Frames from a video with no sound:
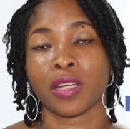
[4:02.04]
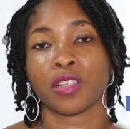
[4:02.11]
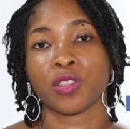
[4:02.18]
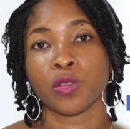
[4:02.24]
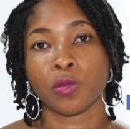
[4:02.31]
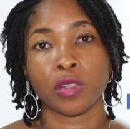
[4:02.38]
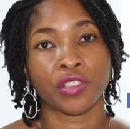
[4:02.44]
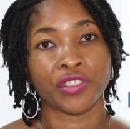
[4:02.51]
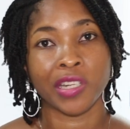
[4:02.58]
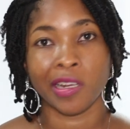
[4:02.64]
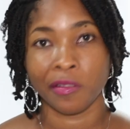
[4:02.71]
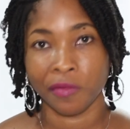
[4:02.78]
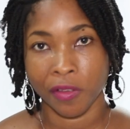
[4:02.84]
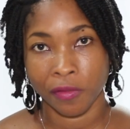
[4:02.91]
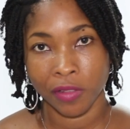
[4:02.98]
than $250.
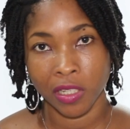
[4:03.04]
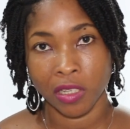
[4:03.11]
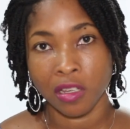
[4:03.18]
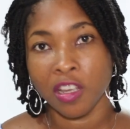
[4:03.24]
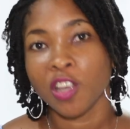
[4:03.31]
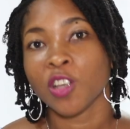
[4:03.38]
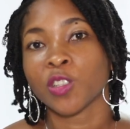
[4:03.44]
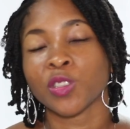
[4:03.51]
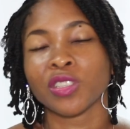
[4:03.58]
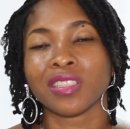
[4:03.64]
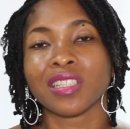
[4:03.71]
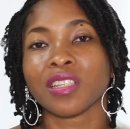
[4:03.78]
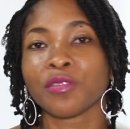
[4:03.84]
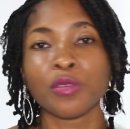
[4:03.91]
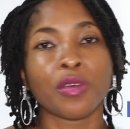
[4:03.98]
So to
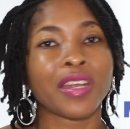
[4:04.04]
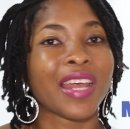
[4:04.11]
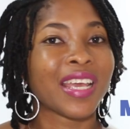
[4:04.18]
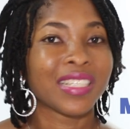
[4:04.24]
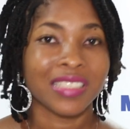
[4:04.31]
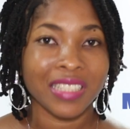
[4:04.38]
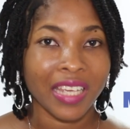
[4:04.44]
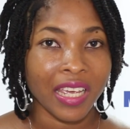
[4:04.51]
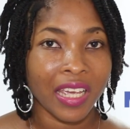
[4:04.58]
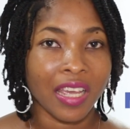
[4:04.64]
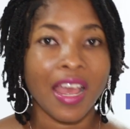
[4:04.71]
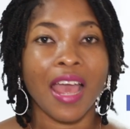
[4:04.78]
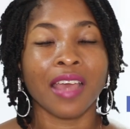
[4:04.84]
give you an idea,